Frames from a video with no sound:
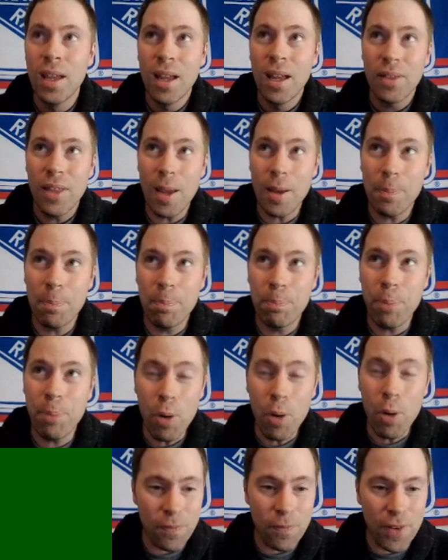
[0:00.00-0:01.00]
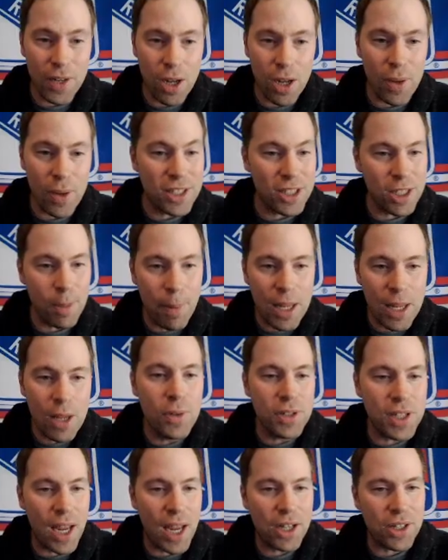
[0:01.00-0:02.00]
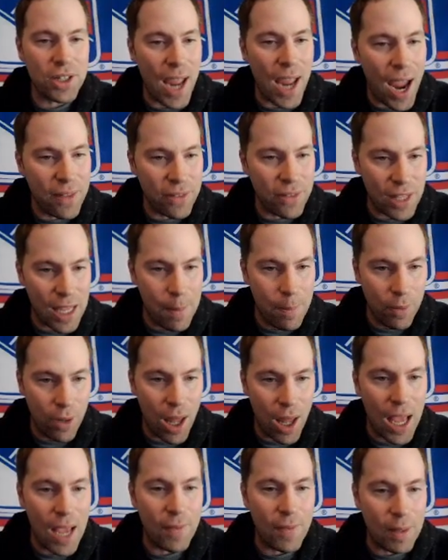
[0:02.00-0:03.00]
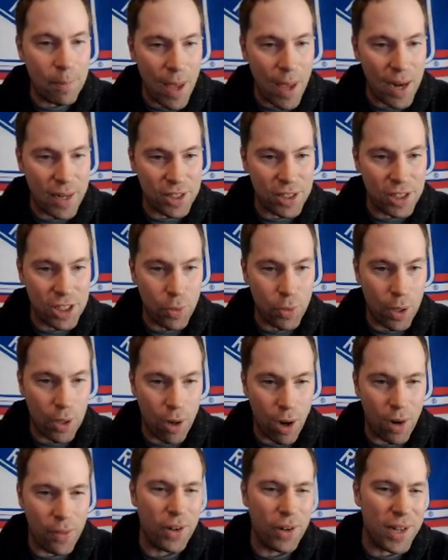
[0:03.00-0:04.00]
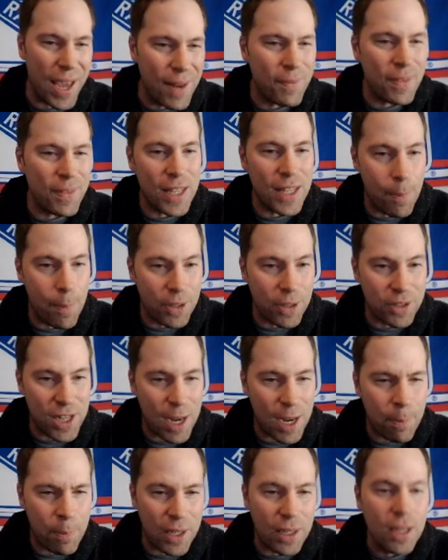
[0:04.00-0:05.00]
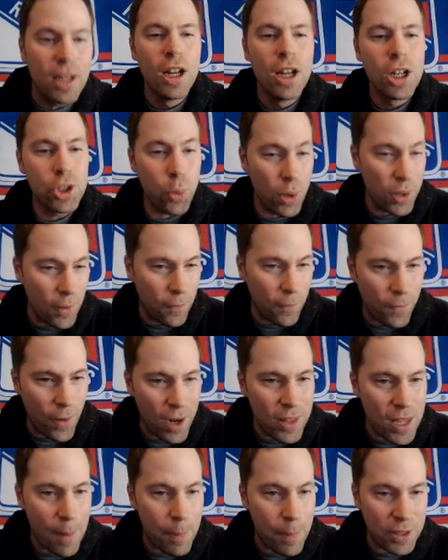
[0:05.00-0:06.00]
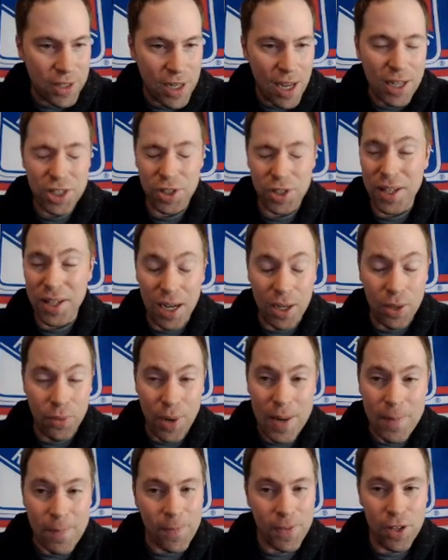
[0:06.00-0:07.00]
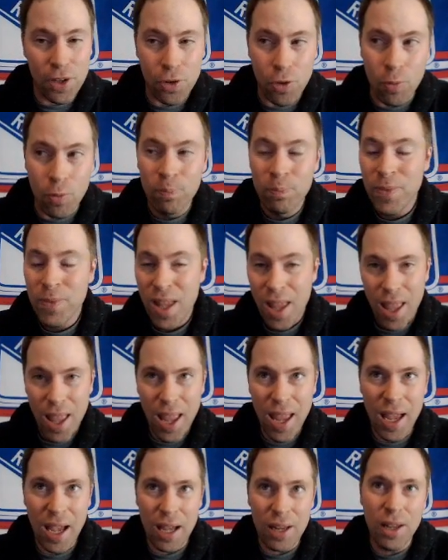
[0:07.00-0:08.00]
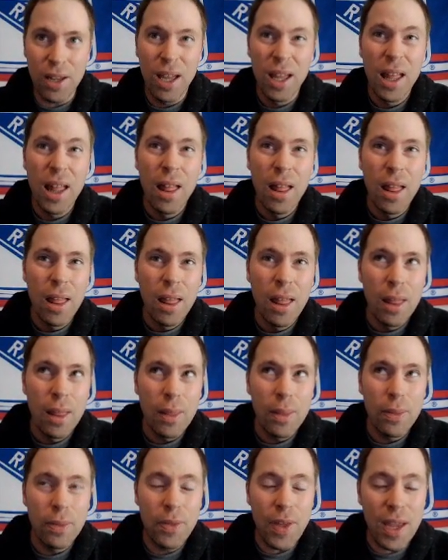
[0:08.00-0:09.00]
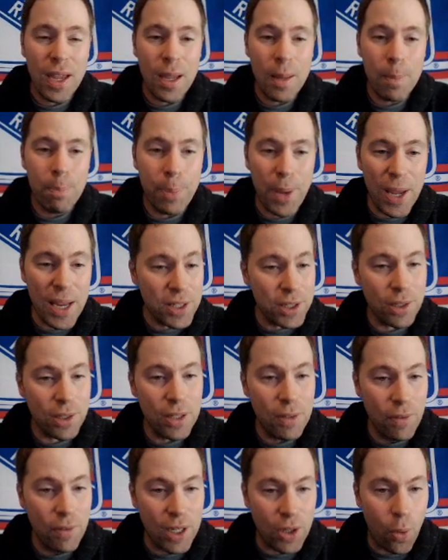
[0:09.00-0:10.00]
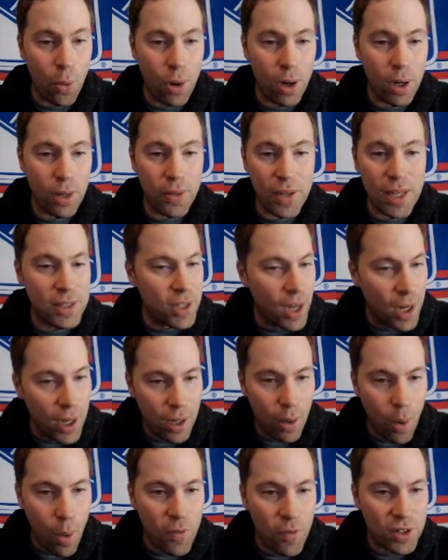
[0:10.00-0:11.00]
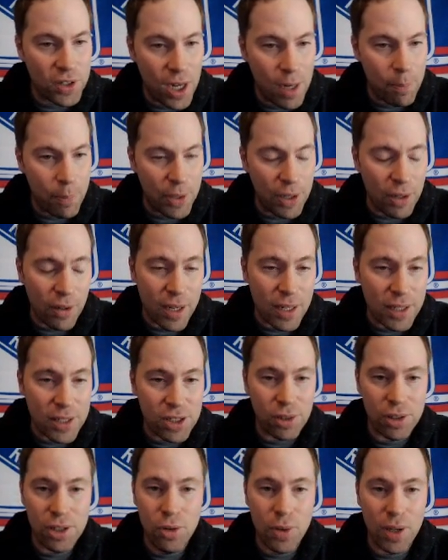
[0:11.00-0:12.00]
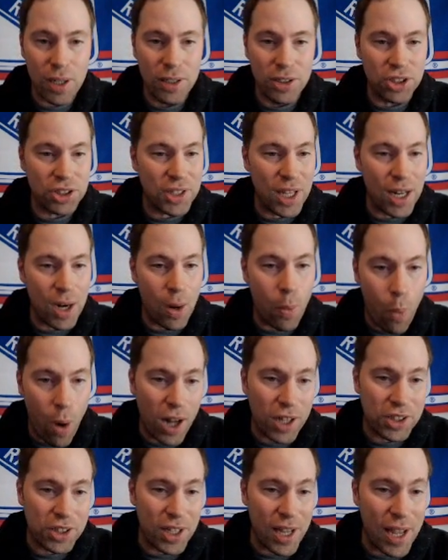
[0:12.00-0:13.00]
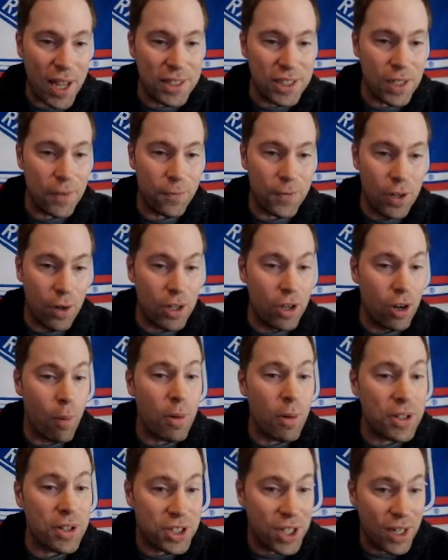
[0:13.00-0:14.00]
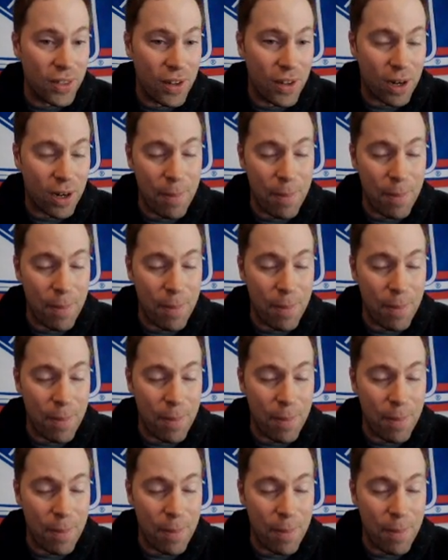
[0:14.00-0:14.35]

They posted a video. It's somebody who was actually at the game live in Madison Square Garden. They're kind of in the upper deck, but toward the front of the upper deck, so they got a great view. And they basically recorded the entire overtime period. So you can just kind of watch it as if, you know, you're almost sitting there in